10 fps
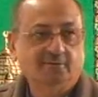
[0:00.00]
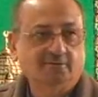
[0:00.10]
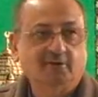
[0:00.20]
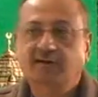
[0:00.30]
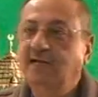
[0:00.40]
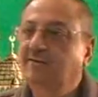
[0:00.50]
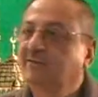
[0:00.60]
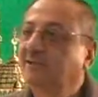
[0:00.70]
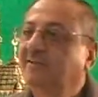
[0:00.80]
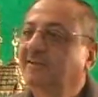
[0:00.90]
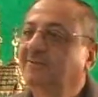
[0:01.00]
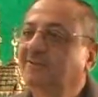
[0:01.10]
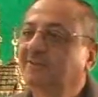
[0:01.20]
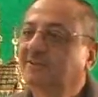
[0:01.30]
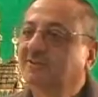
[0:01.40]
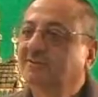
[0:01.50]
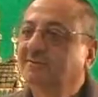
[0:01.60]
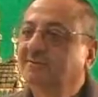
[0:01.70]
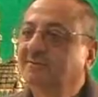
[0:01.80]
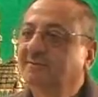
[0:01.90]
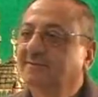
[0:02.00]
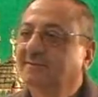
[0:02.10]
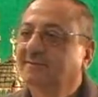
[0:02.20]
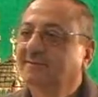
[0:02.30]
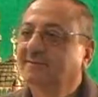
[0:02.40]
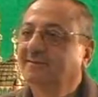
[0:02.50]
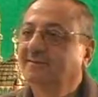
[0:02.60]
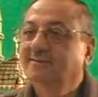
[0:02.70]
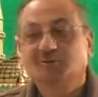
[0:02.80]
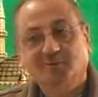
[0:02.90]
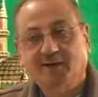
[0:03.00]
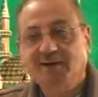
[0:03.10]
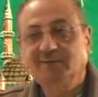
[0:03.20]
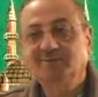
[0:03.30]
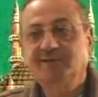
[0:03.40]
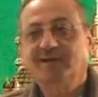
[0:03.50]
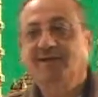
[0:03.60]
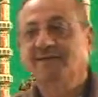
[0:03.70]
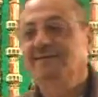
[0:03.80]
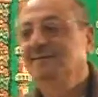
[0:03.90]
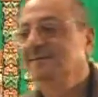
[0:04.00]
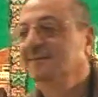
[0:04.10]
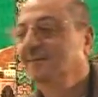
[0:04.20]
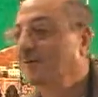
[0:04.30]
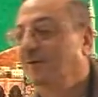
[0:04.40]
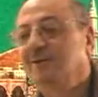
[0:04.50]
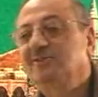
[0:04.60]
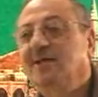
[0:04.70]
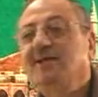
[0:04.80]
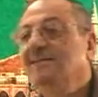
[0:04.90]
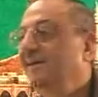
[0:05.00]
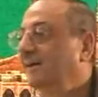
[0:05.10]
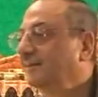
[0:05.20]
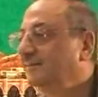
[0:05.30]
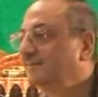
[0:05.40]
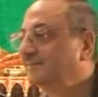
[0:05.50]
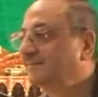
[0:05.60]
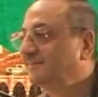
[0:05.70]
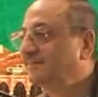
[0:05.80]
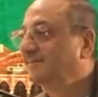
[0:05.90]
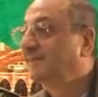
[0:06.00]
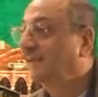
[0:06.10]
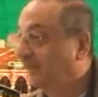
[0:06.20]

What kind of a sentence is this? Jumla ismiya. What is aina? It